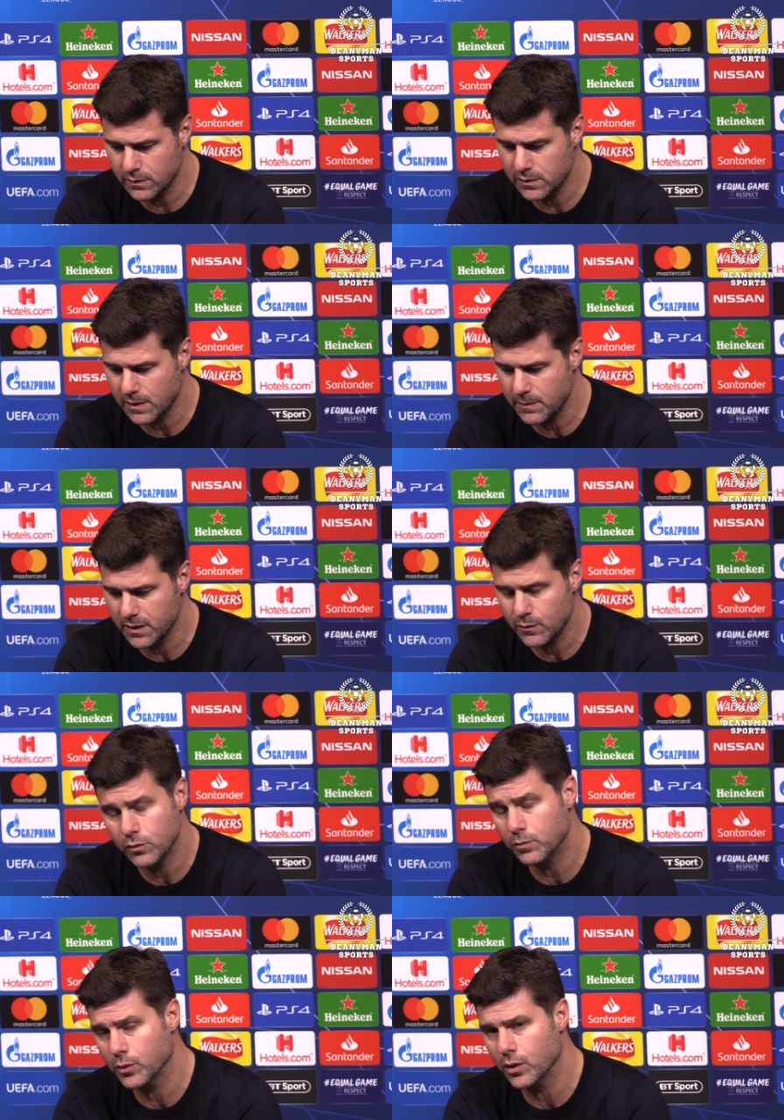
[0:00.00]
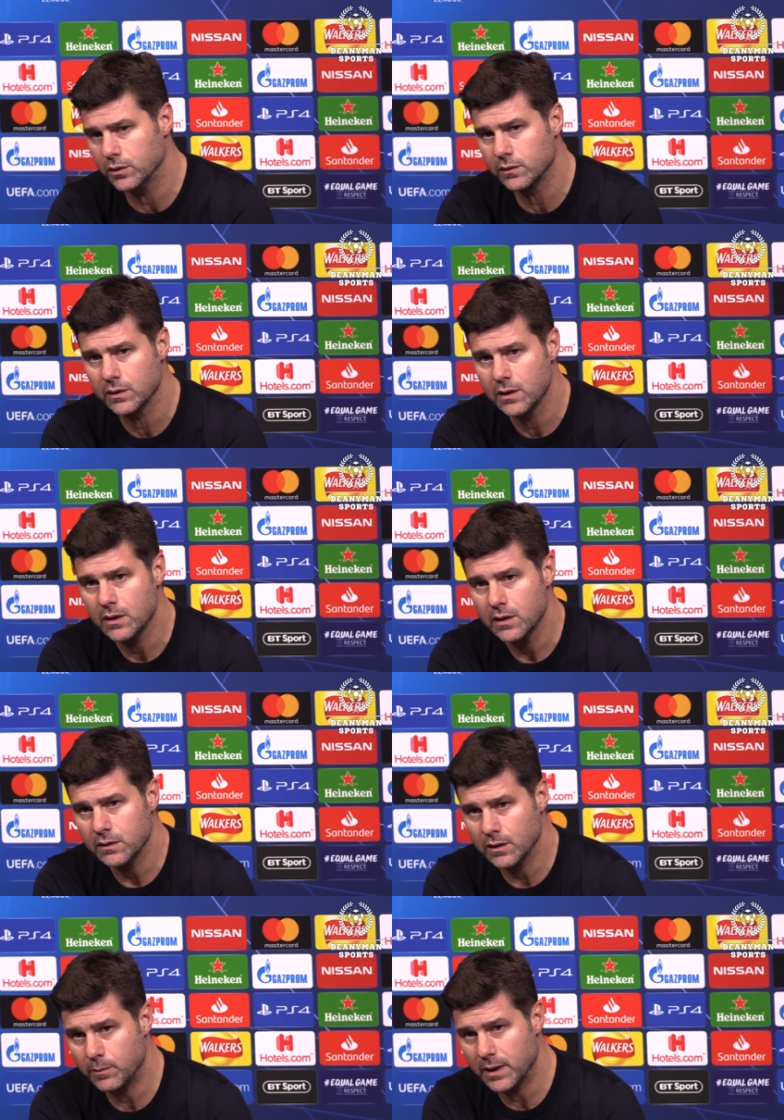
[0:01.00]
is a very good point
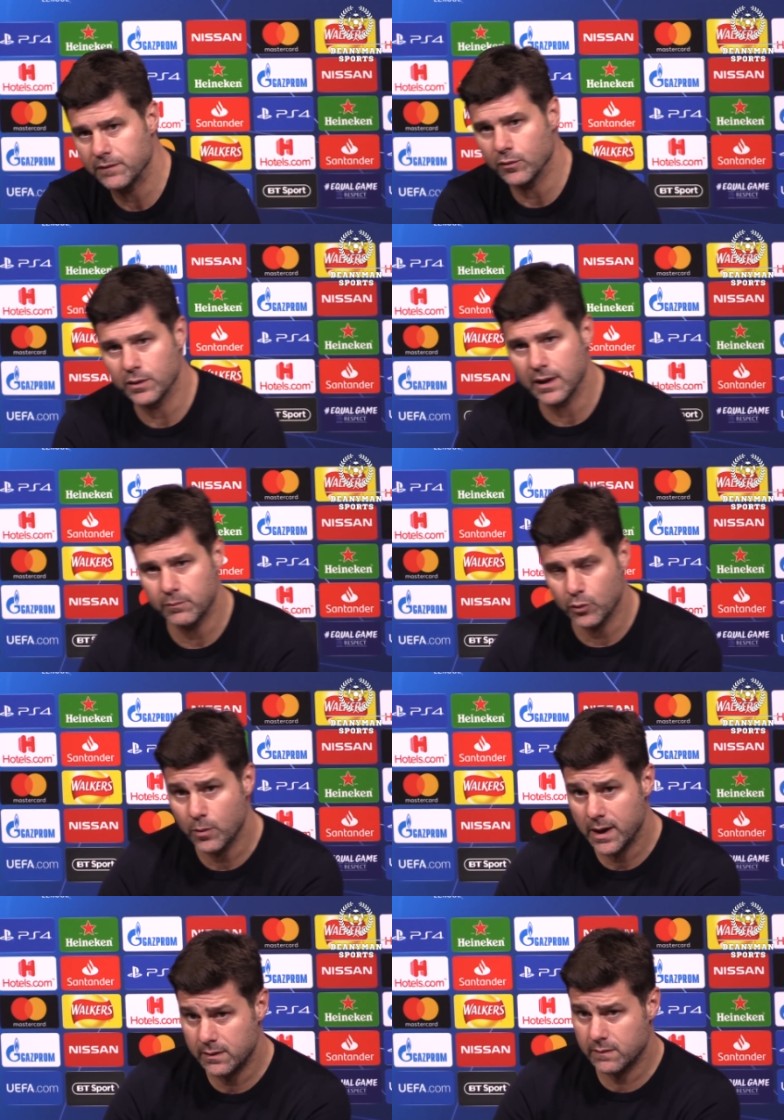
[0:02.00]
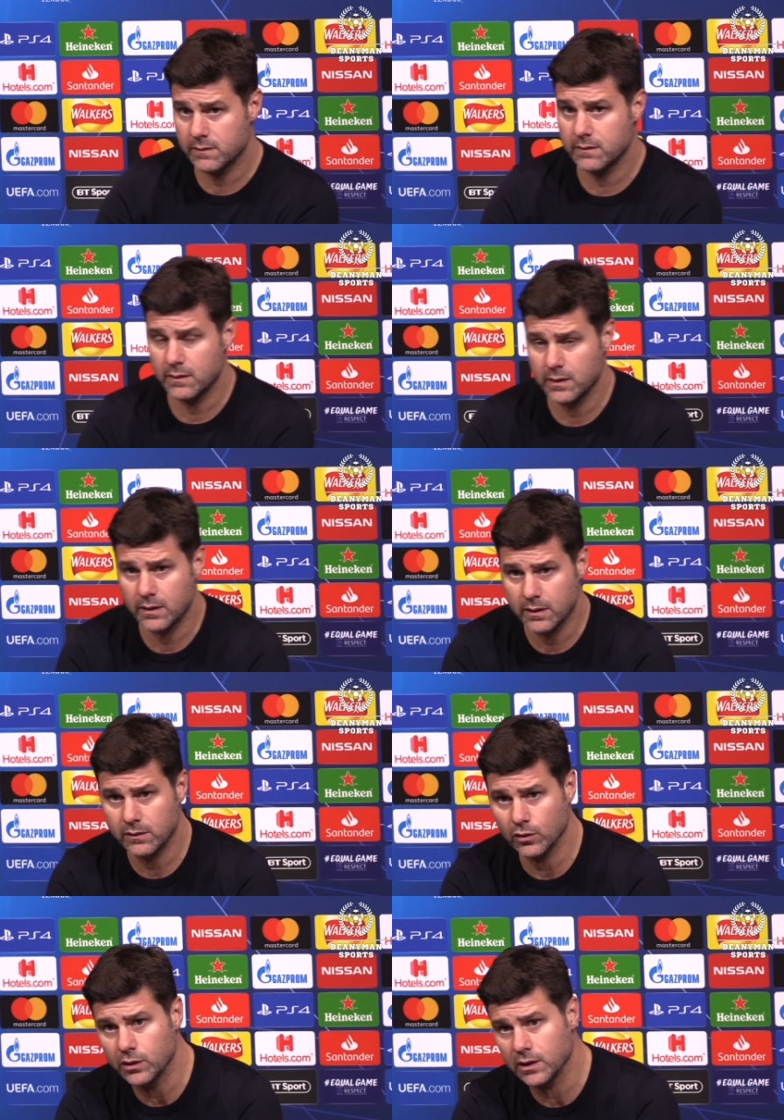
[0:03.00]
the platform that provide uh,
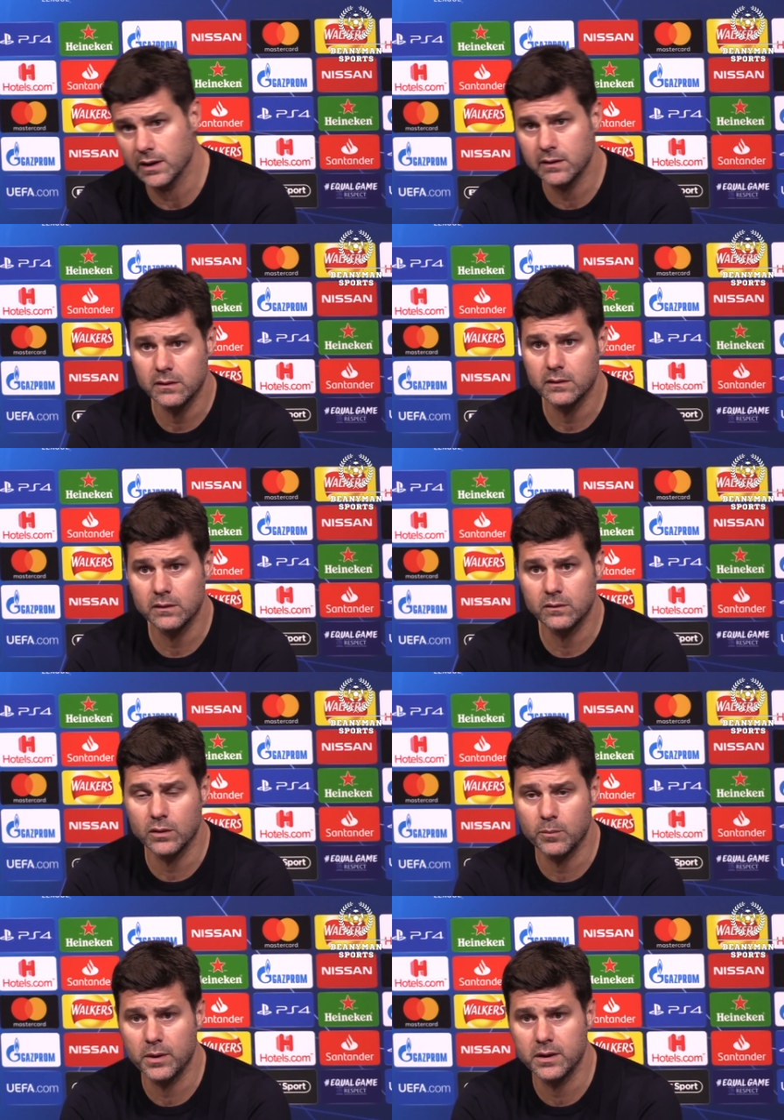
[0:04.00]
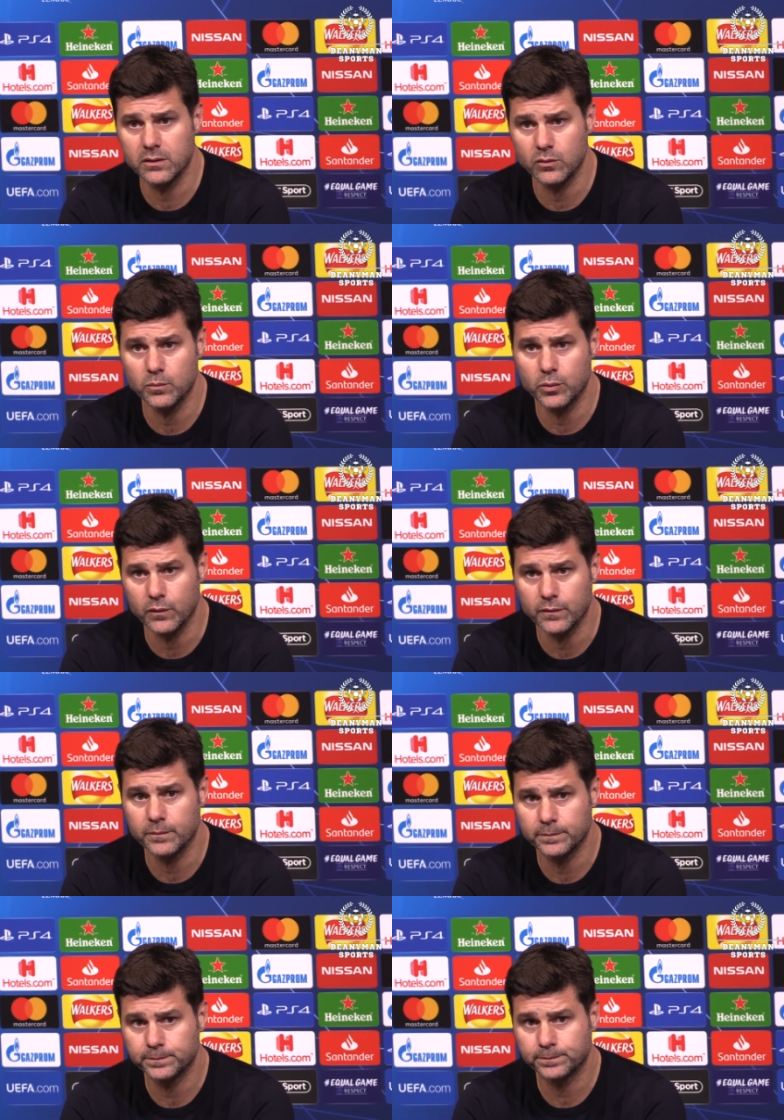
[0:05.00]
Tottenham to the player to improve.
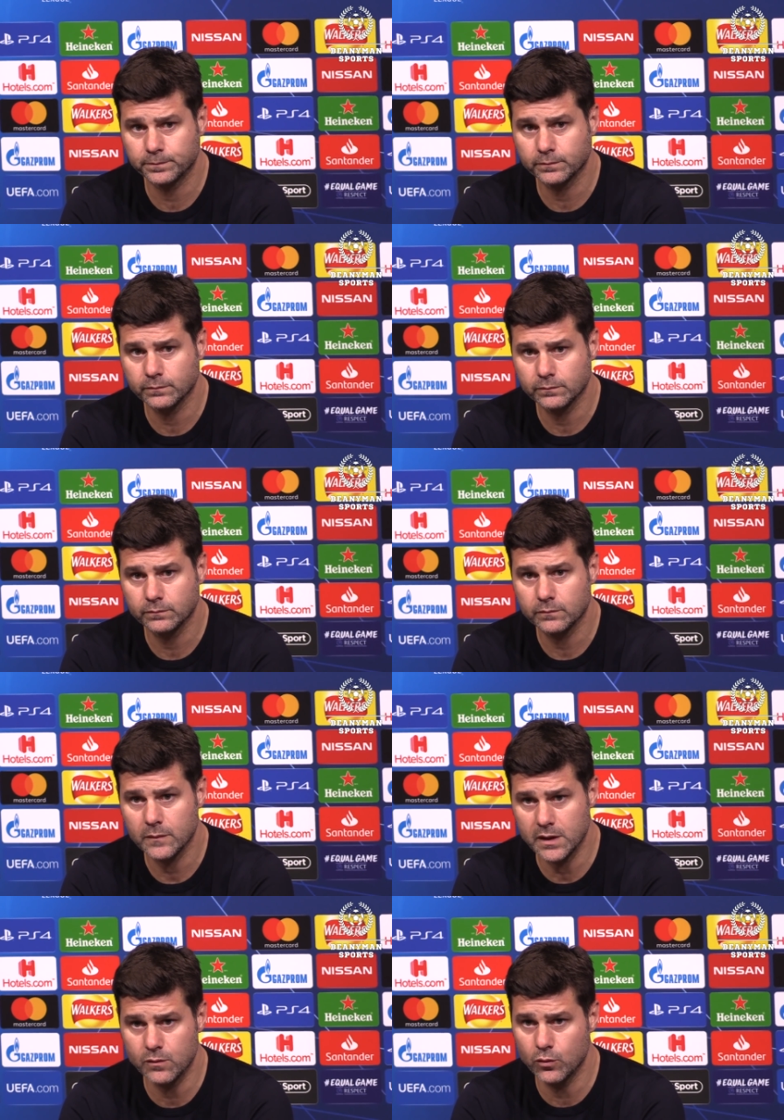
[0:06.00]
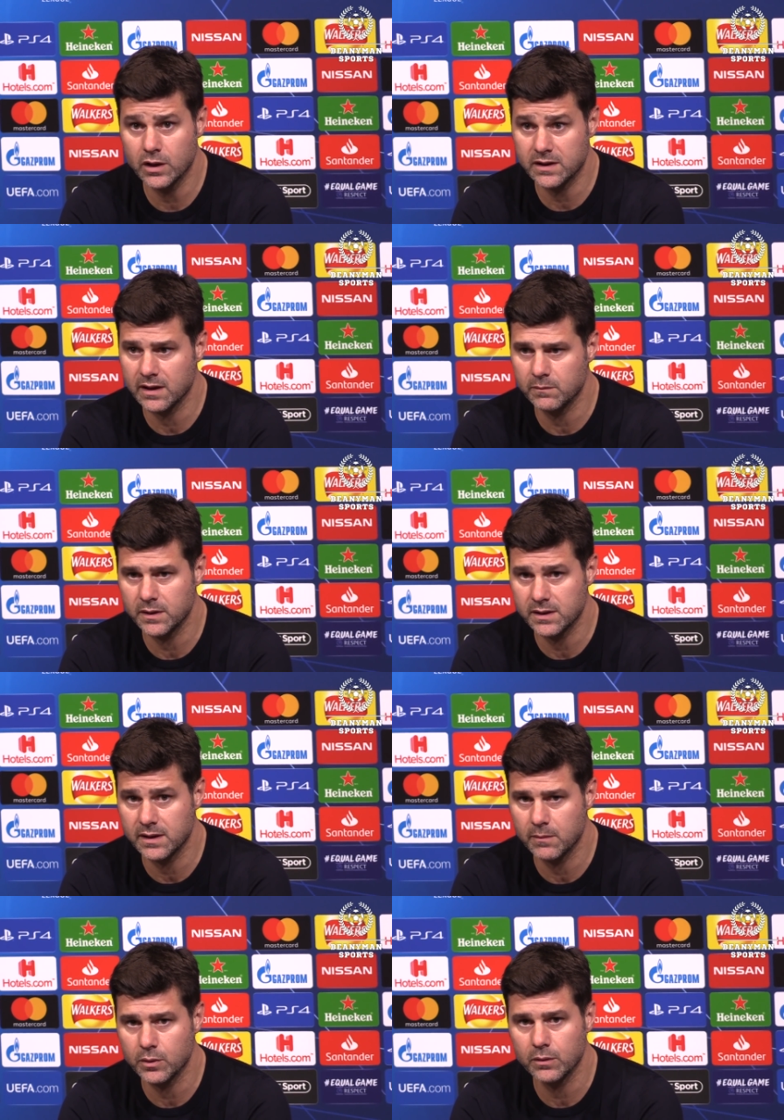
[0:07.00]
Okay, it's last, a good exam
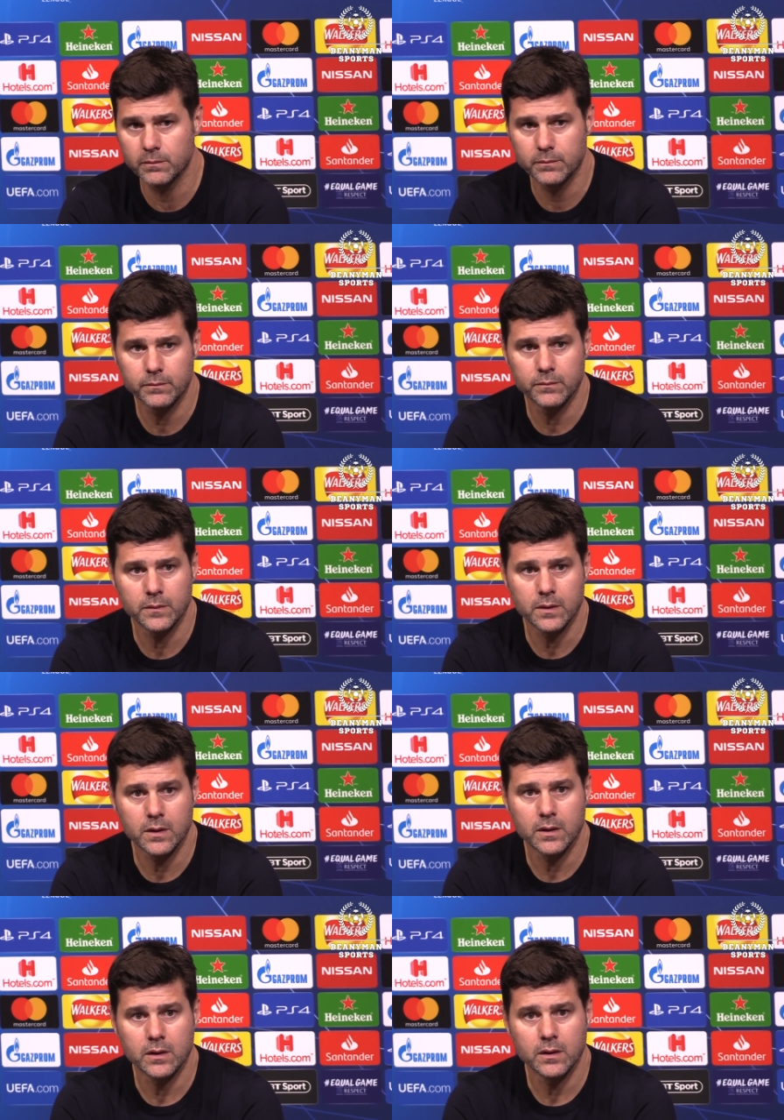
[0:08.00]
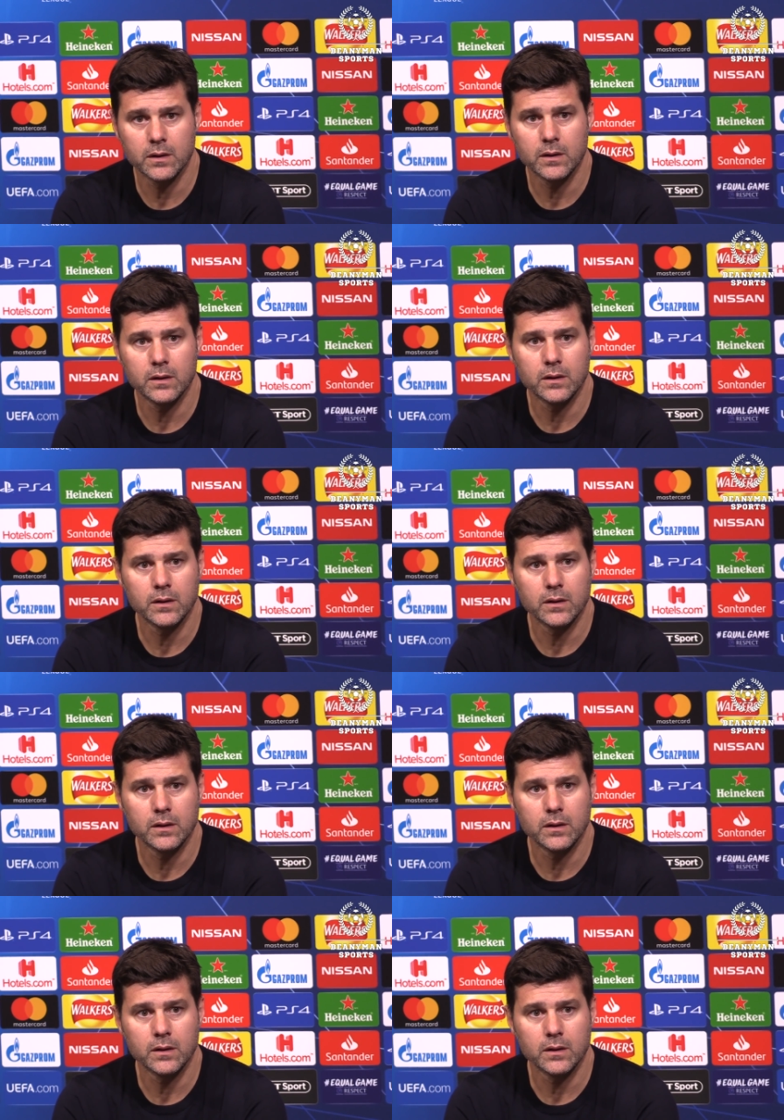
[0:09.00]
example. Last question here.